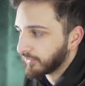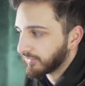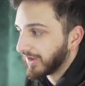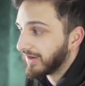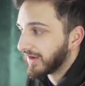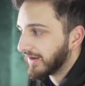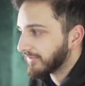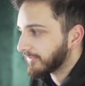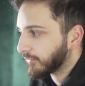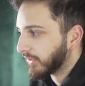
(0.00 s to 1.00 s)

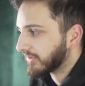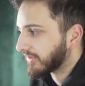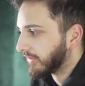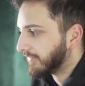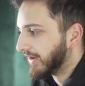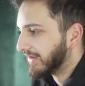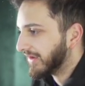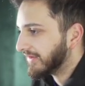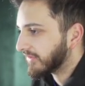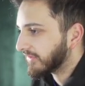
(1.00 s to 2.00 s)
delegated to
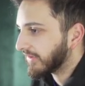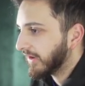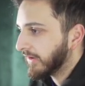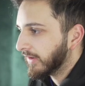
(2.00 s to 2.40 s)
OneStarValidators,